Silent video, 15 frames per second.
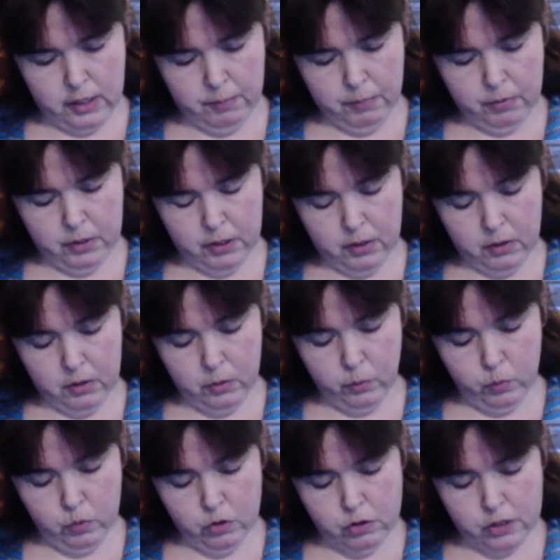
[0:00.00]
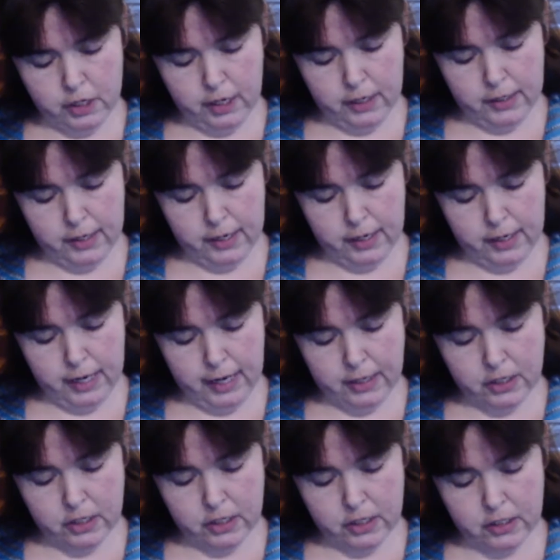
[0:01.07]
They put it on the wood and they
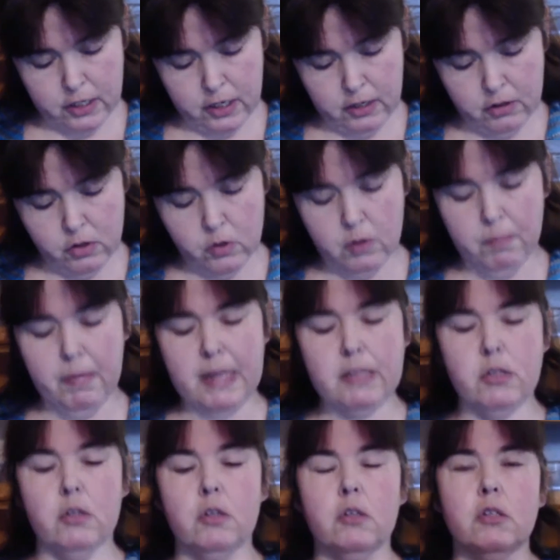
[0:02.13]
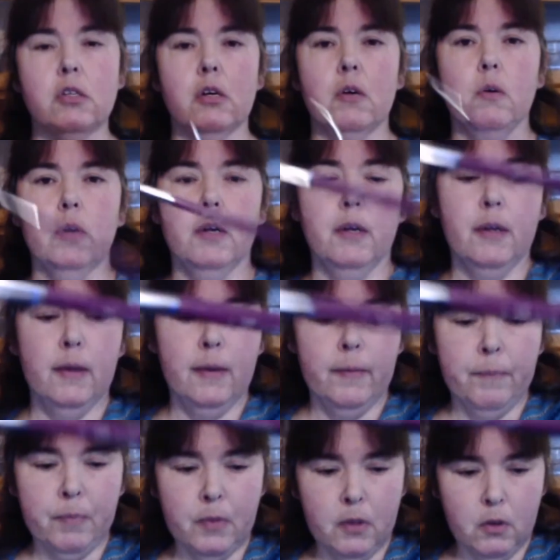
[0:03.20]
etched it into the metal, so
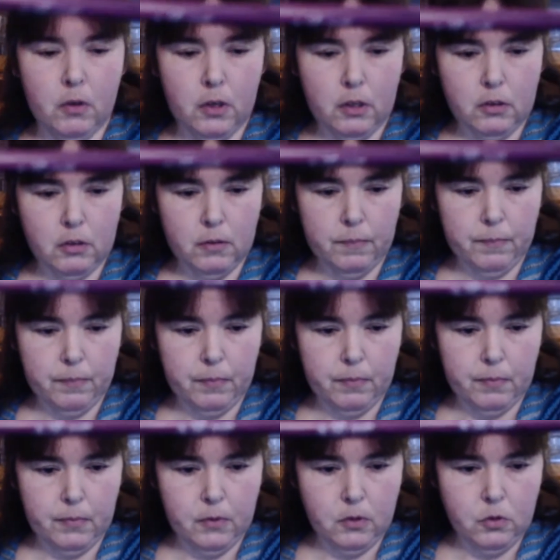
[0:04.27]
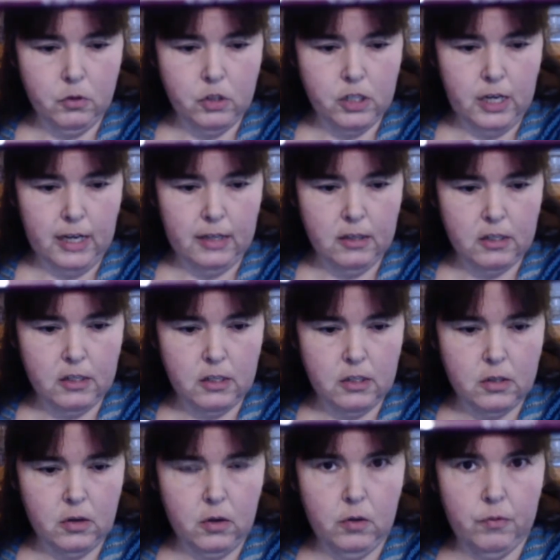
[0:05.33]
you got 2
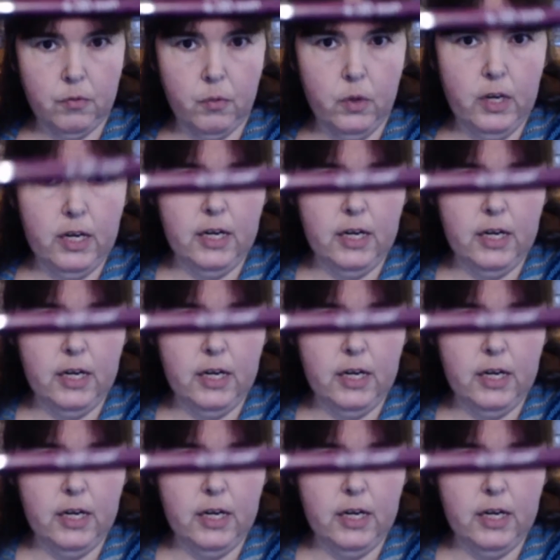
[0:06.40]
chances of